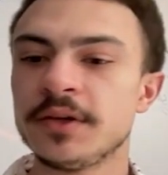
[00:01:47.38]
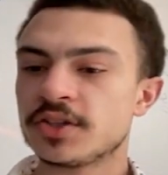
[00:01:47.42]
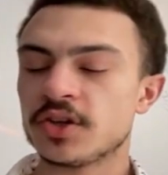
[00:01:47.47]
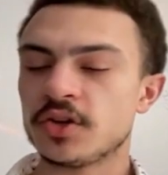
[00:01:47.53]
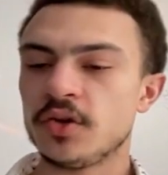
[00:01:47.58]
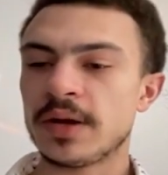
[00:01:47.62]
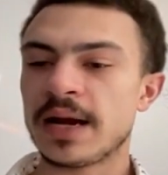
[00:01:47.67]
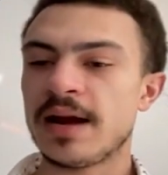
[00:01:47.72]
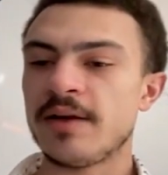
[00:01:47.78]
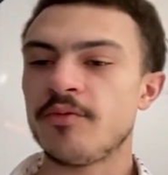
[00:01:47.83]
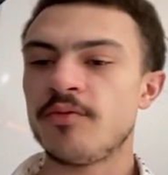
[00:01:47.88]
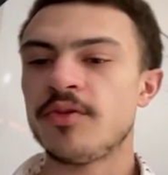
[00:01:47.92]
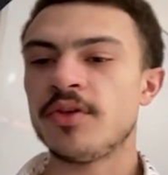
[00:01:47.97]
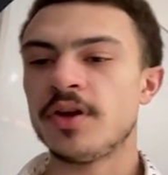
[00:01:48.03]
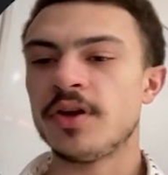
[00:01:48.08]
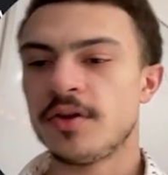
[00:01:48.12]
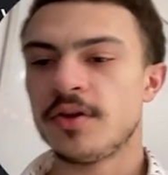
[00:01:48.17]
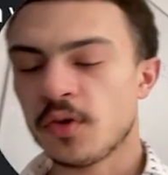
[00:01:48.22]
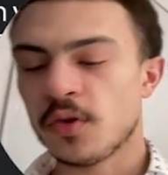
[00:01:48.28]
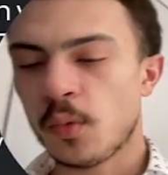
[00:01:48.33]
So you'll have
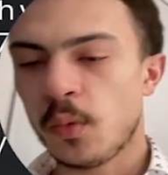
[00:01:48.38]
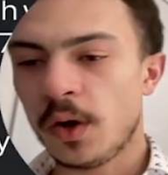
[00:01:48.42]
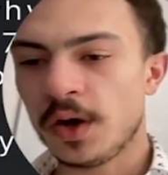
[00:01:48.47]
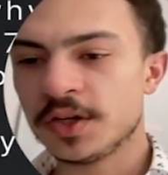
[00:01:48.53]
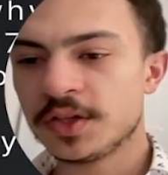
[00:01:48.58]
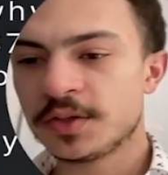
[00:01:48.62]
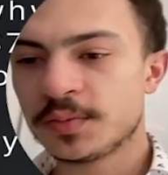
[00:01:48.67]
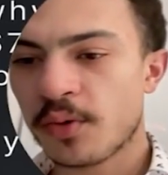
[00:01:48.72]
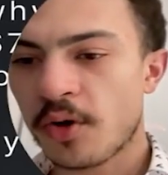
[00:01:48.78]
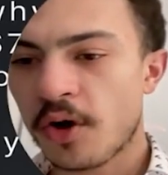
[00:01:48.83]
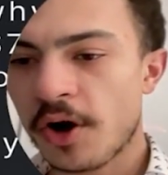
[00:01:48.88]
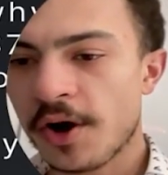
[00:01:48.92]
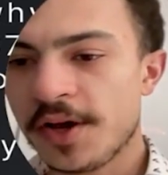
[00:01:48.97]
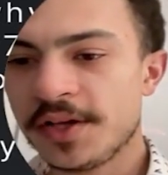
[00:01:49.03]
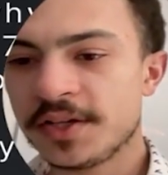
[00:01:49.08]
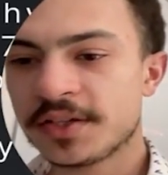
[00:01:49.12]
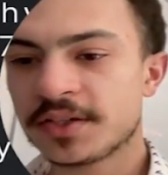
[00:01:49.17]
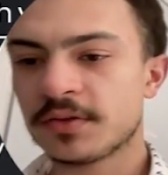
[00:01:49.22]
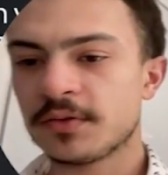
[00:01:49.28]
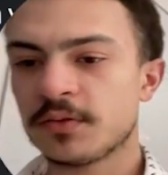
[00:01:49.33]
the was
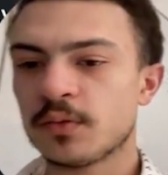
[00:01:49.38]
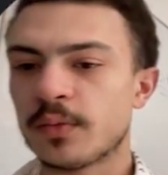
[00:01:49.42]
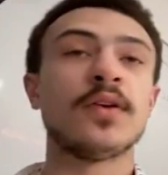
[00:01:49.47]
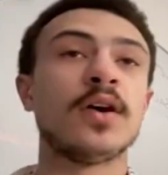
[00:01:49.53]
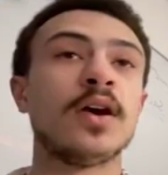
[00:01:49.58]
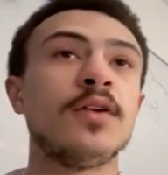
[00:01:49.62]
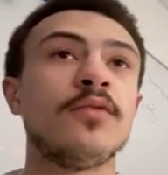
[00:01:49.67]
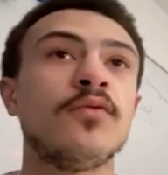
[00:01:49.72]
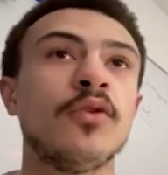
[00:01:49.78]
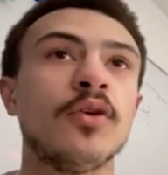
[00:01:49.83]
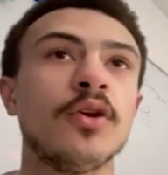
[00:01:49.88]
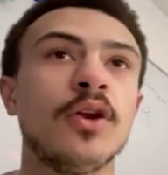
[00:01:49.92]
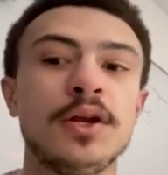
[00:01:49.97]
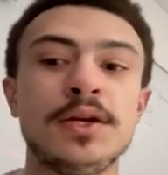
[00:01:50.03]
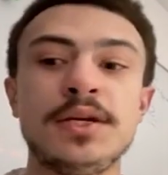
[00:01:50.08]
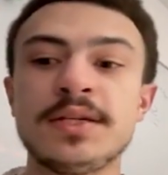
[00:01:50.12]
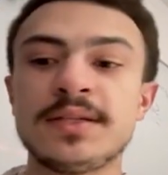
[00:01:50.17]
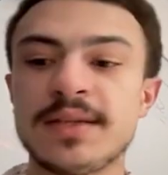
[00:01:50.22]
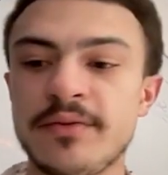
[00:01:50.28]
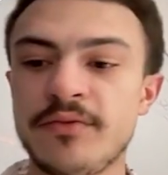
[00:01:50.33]
price,
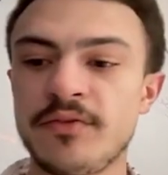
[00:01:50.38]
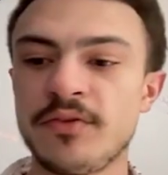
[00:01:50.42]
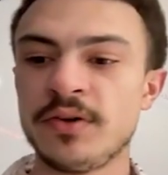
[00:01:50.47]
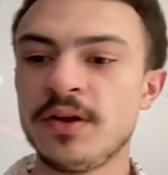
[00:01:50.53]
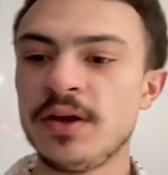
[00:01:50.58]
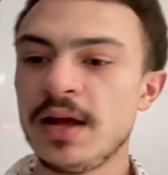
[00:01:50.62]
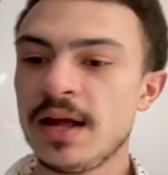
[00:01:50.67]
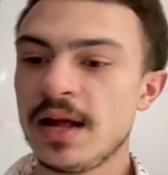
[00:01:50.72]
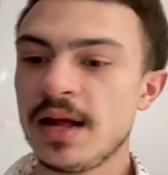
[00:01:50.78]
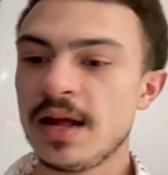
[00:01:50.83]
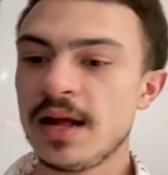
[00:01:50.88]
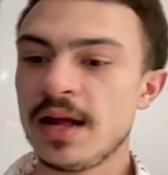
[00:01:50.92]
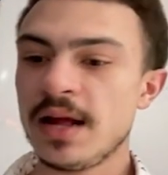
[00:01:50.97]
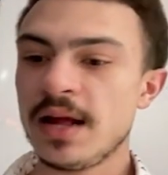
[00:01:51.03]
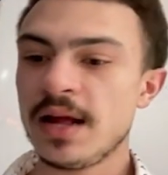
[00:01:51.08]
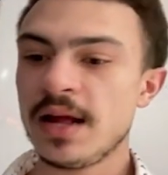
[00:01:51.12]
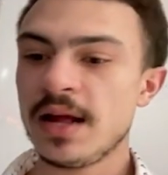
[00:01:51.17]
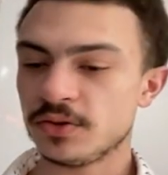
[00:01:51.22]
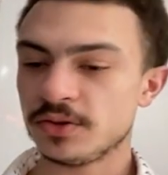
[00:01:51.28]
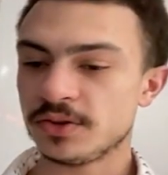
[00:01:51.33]
$34.97. And
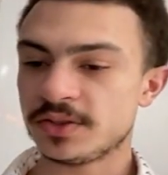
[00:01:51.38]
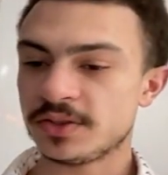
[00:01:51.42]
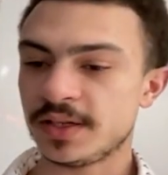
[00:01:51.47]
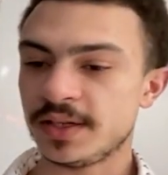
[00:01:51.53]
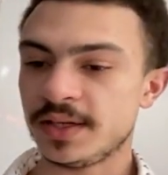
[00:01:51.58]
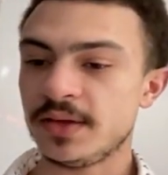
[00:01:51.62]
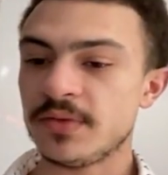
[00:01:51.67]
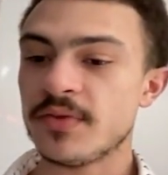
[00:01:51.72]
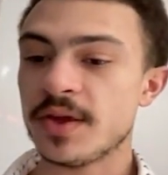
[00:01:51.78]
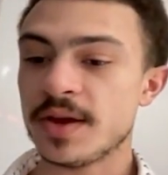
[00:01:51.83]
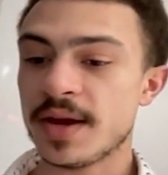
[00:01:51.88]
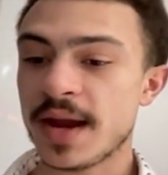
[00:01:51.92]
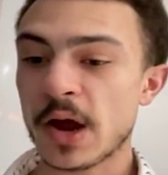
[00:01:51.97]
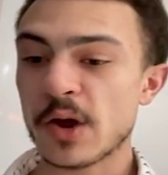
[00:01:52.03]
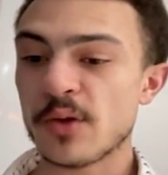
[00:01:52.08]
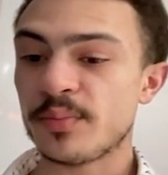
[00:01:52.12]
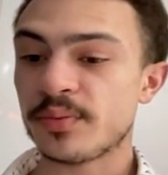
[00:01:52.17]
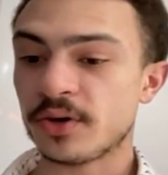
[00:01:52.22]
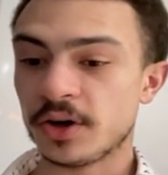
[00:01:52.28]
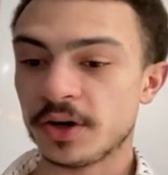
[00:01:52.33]
then you'll see the now
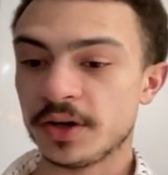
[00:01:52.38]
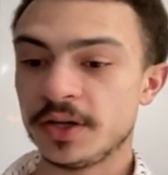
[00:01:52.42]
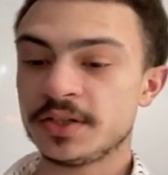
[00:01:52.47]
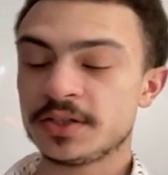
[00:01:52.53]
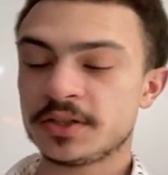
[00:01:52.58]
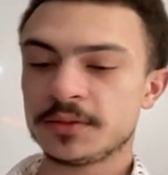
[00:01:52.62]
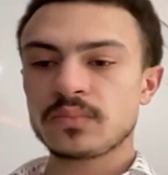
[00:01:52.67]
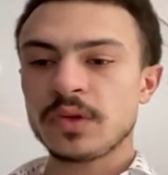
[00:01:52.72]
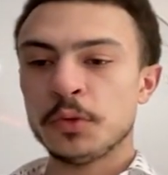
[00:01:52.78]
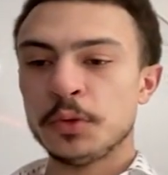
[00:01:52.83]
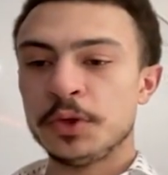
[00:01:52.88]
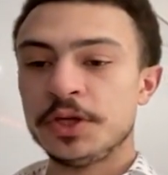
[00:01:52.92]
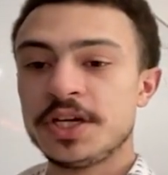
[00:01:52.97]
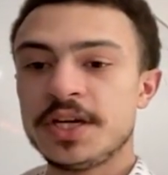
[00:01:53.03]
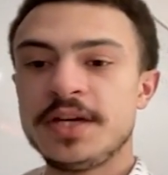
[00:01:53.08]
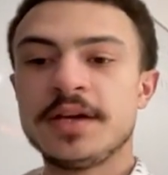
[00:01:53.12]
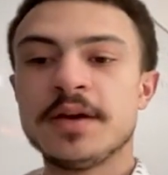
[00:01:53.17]
price, which in